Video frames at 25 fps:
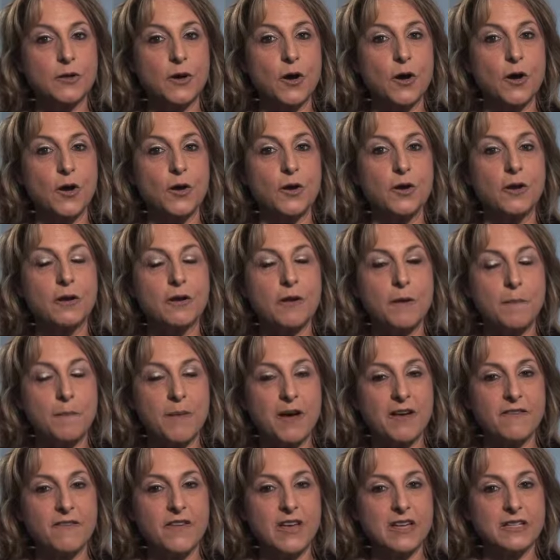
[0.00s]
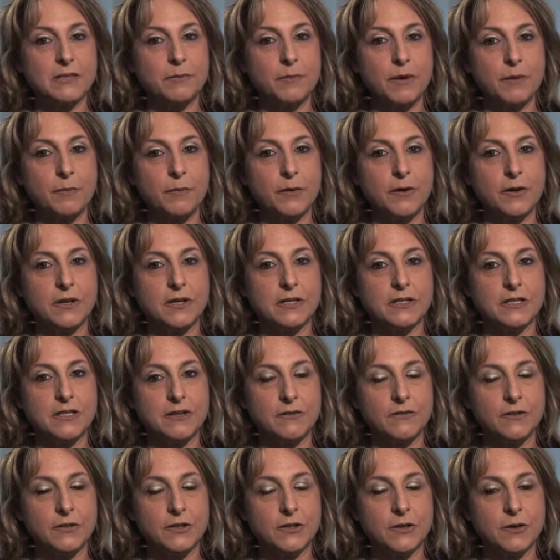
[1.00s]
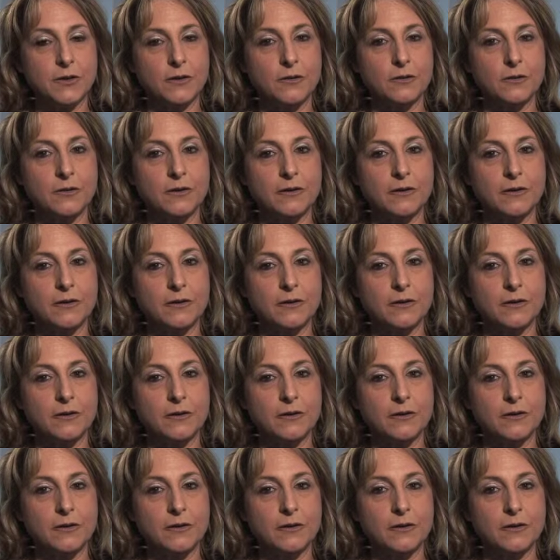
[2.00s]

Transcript: on My Face, My Body TV show.